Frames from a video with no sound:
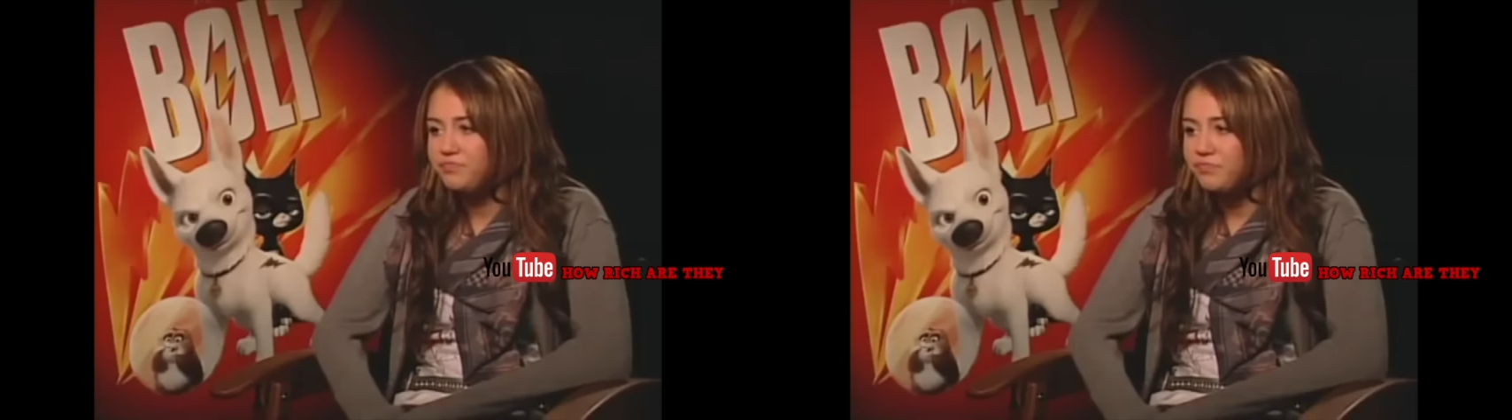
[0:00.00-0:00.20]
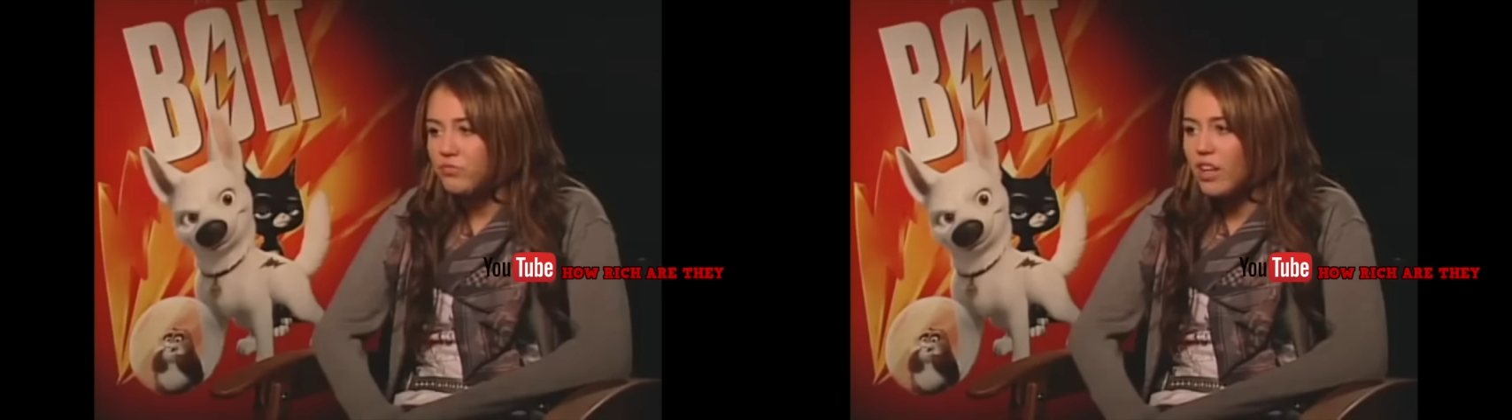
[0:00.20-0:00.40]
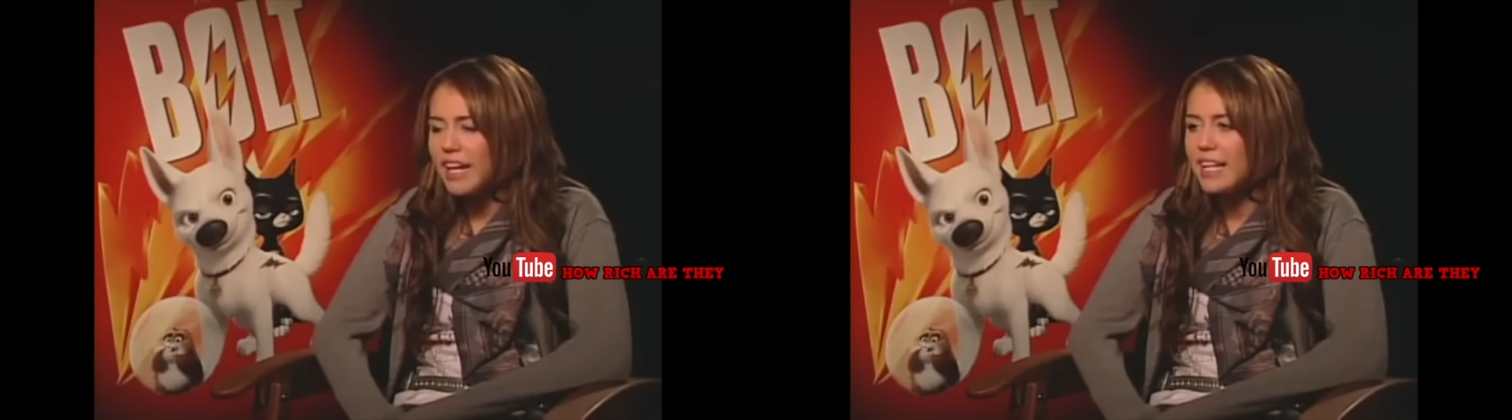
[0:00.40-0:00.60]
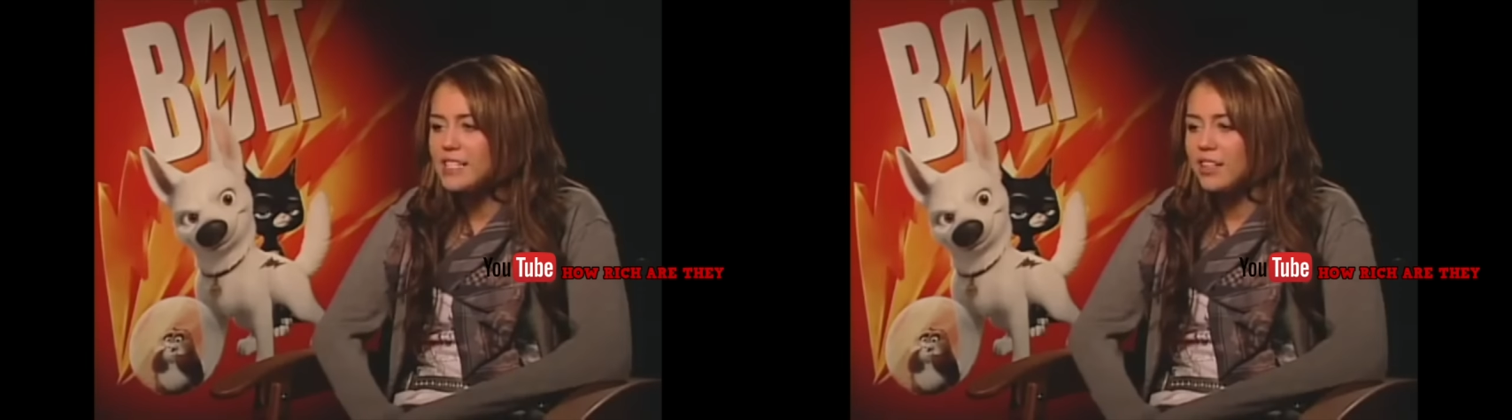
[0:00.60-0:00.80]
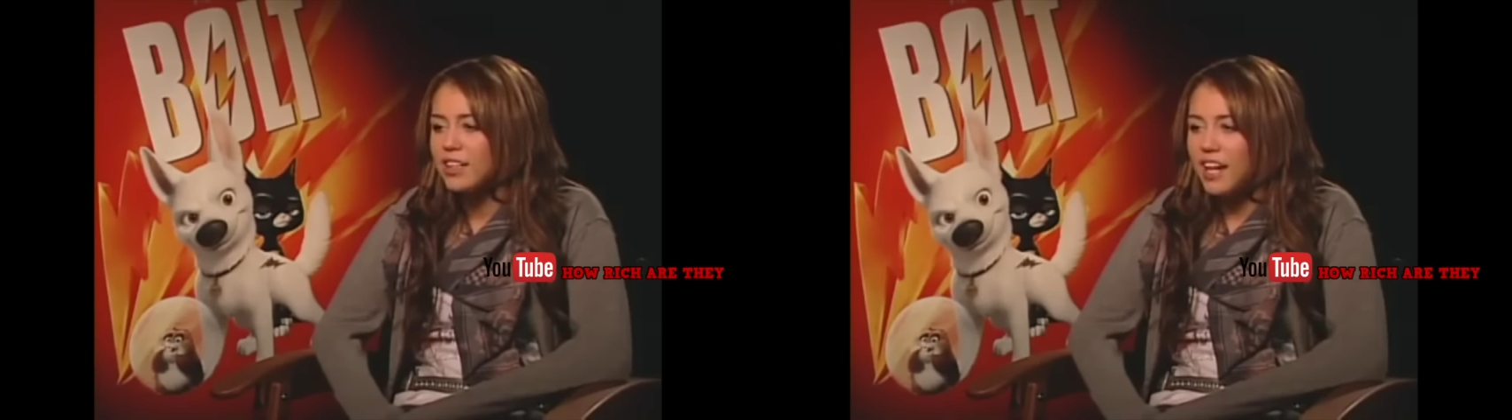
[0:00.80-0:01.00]
She
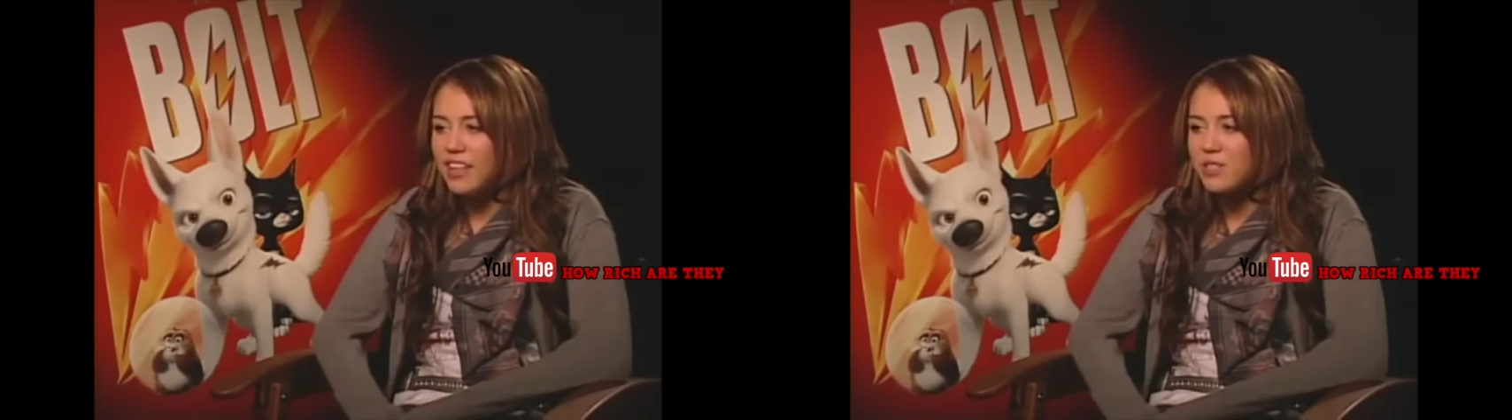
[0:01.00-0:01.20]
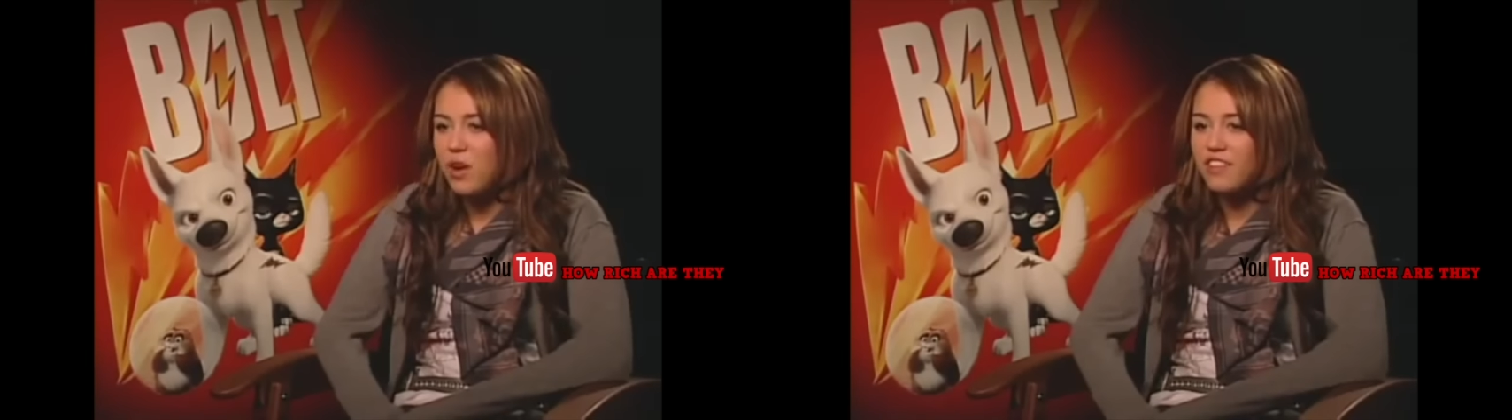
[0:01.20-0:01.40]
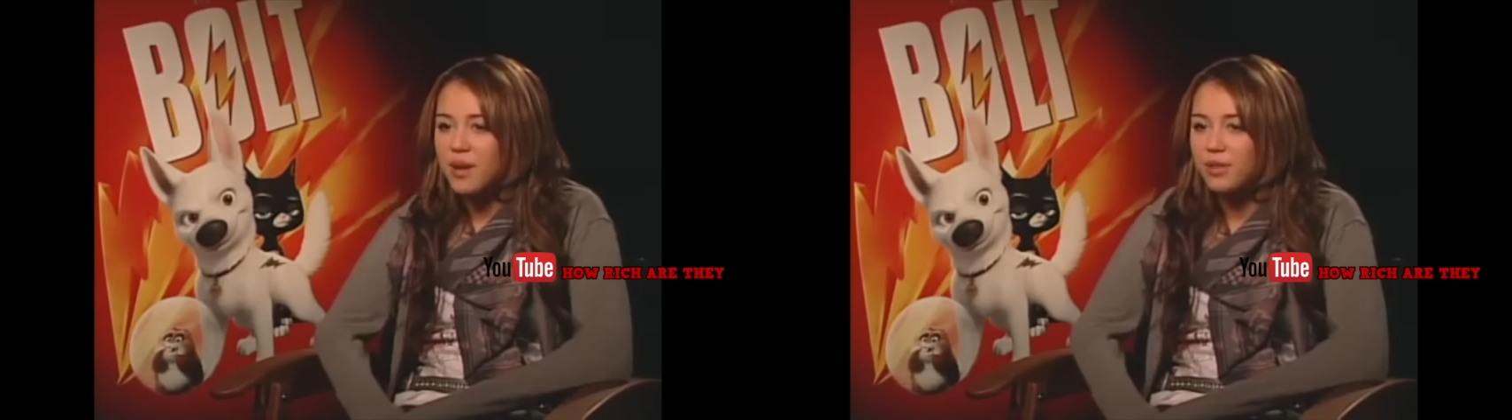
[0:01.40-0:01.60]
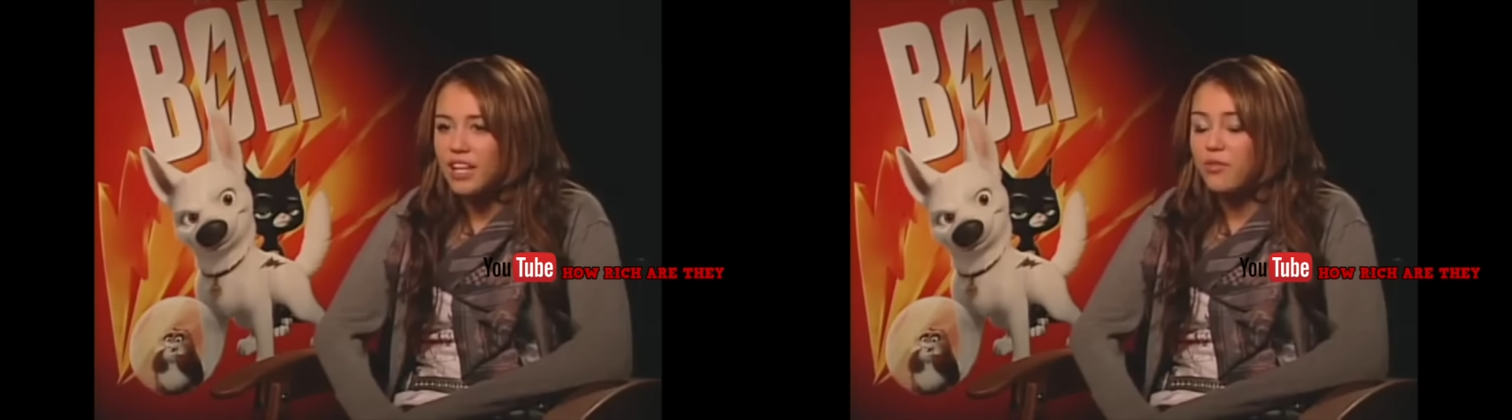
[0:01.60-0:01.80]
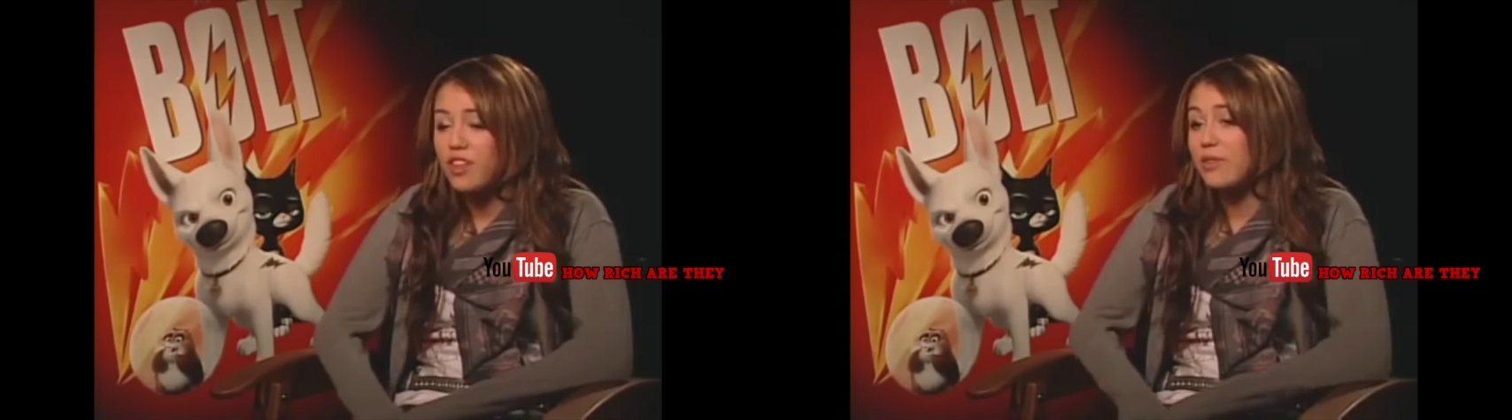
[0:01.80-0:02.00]
made
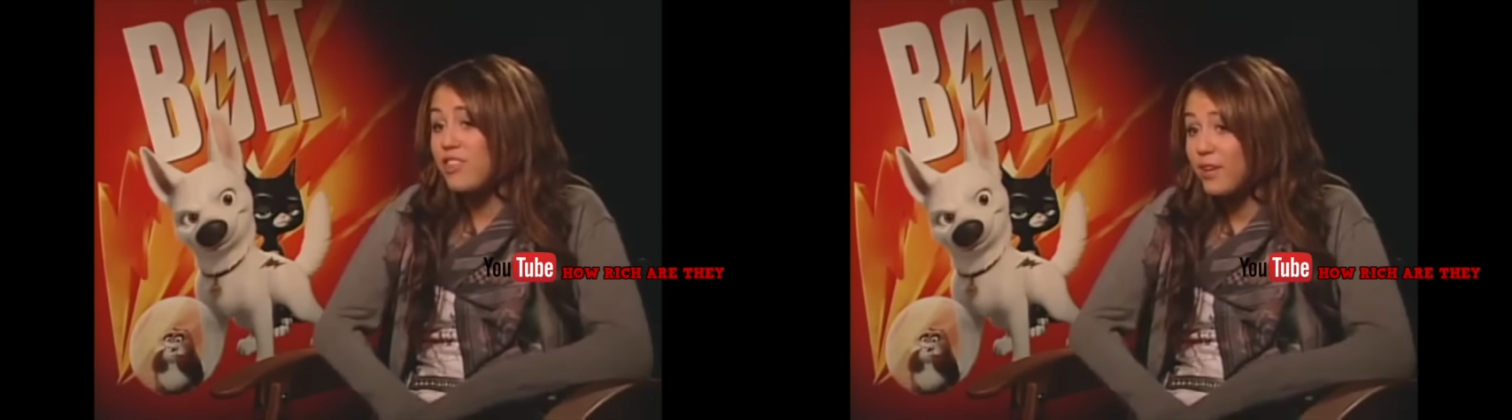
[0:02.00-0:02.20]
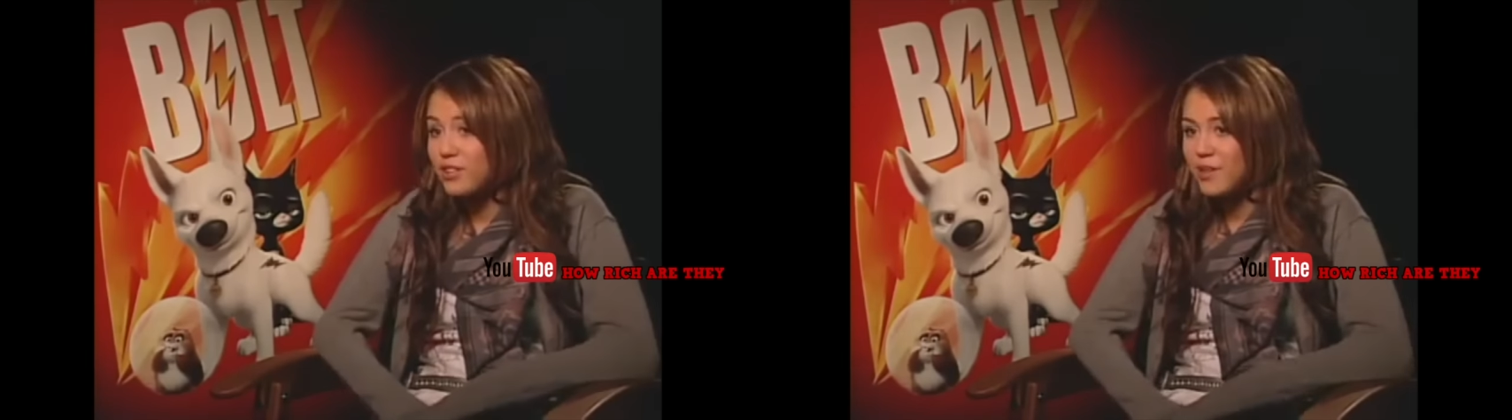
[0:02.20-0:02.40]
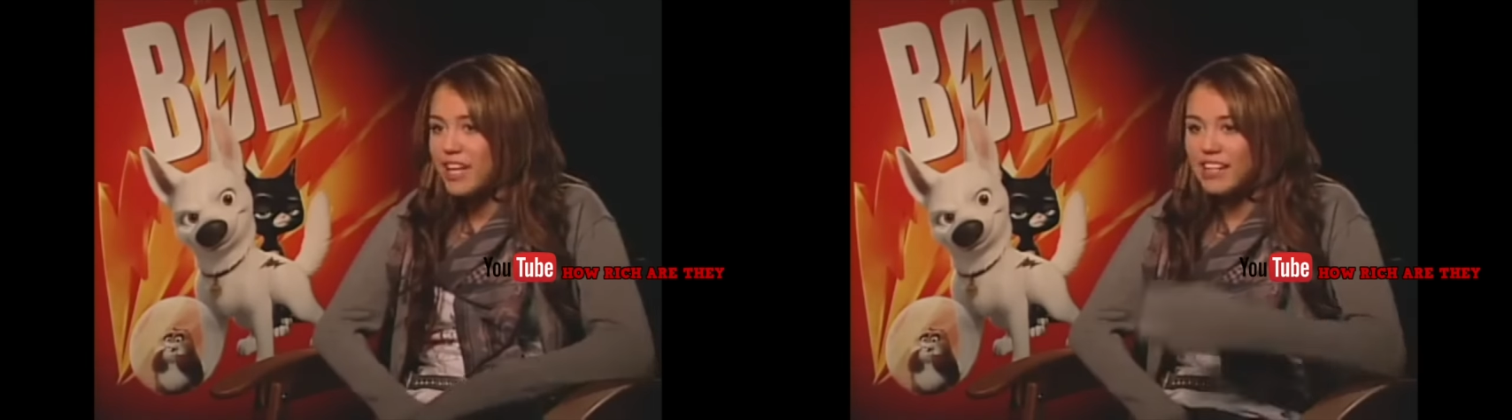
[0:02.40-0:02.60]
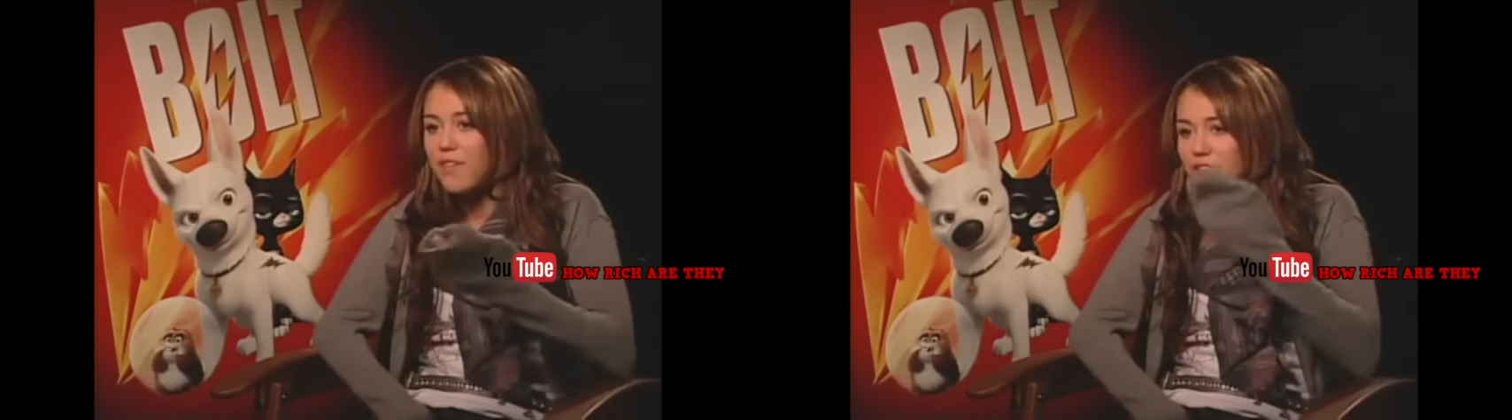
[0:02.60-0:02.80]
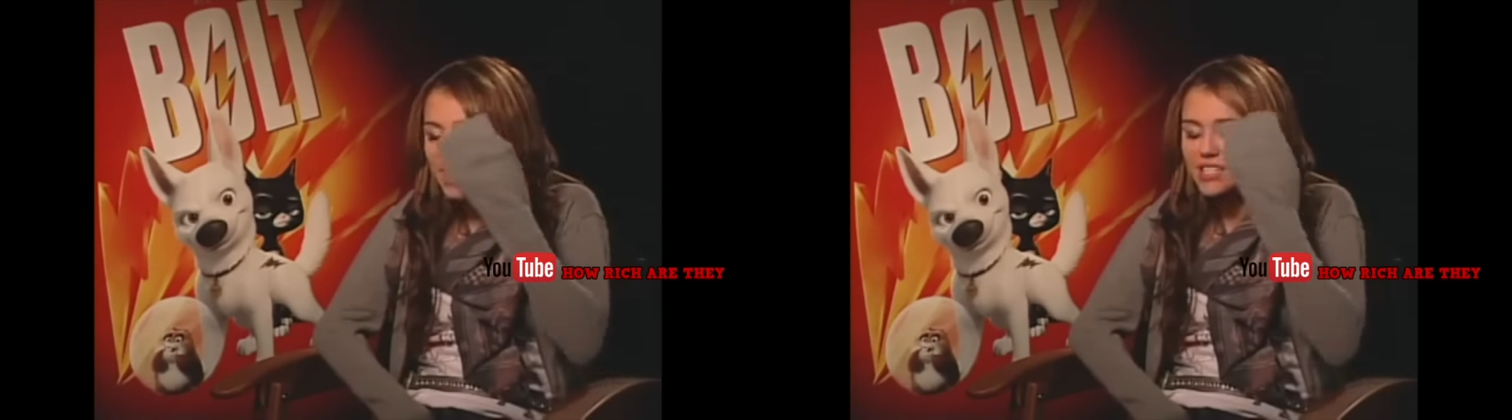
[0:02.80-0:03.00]

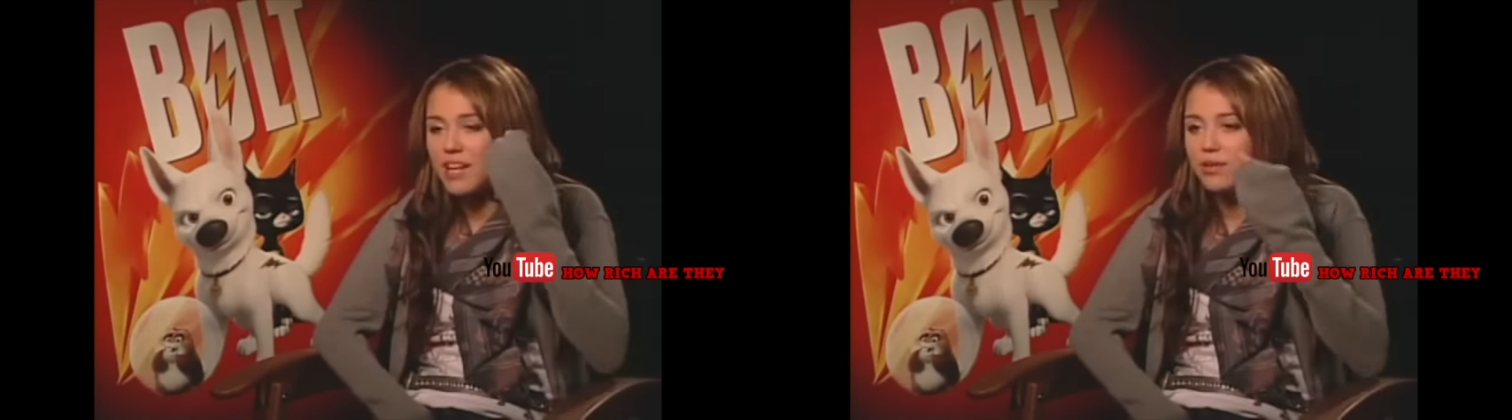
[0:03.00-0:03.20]
$600,000 from